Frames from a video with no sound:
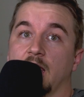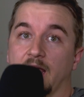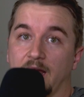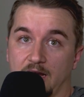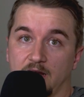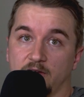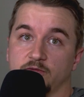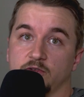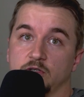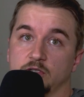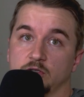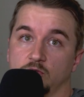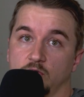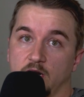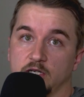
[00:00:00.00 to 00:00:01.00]
after
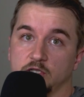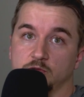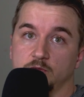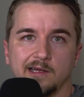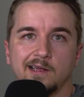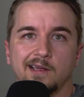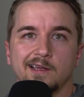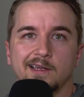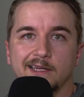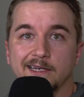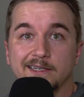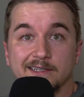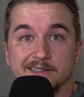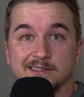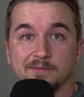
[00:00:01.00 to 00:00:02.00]
you graduate. It
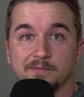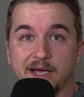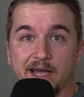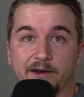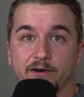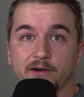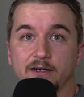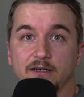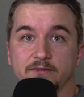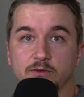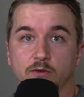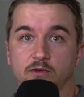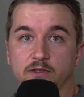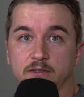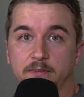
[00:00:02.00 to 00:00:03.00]
doesn't matter if you
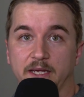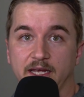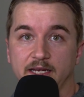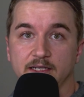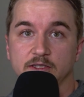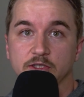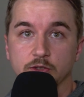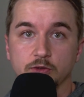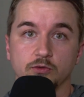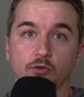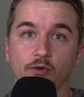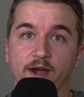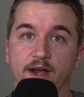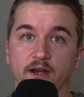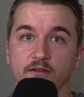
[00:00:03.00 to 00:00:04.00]
only paid
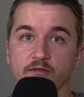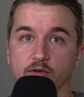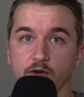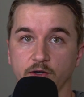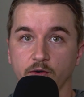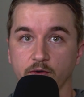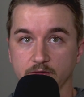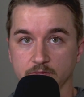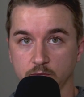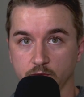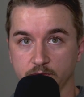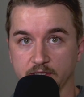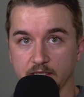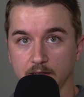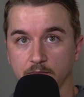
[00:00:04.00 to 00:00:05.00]
$2,000 for a coding
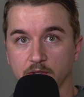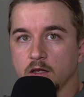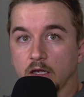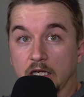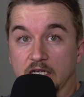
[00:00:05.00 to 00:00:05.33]
bootcamp.